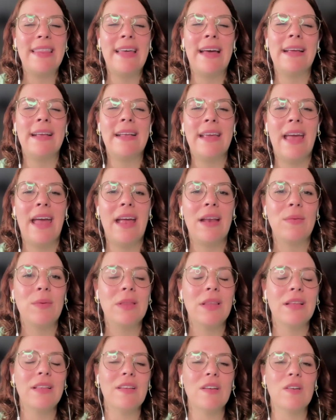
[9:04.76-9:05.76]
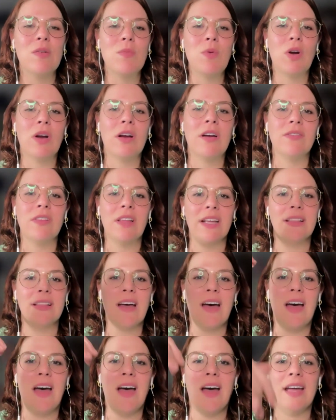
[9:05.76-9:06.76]
that again with a little more of like
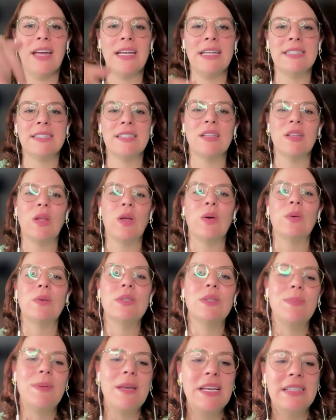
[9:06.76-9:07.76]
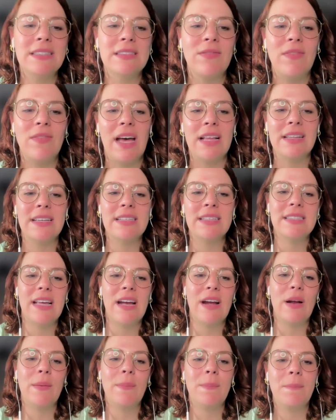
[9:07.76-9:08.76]
the highs and lows, peaks and valleys
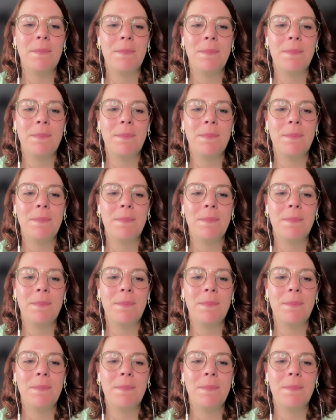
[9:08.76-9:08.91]
there.